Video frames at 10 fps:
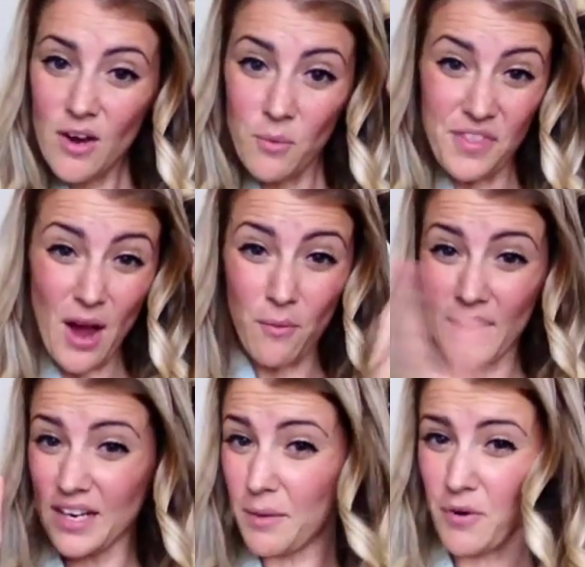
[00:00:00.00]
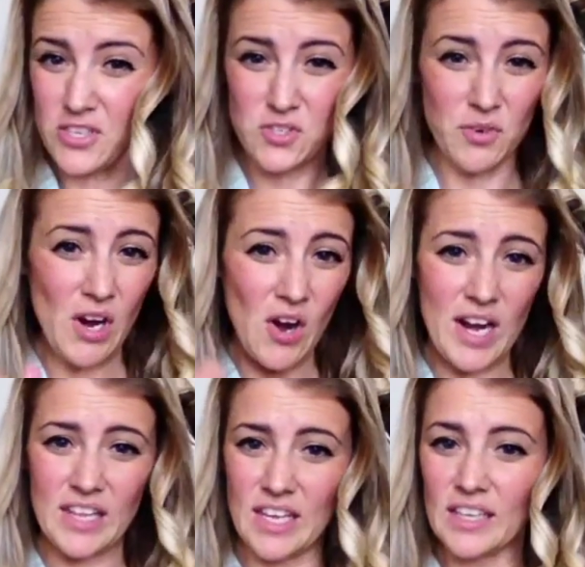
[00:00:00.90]
without running a brush through it or
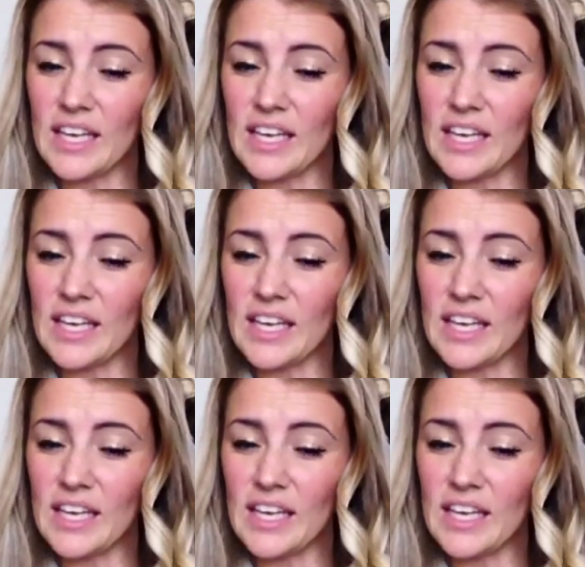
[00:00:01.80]
anything.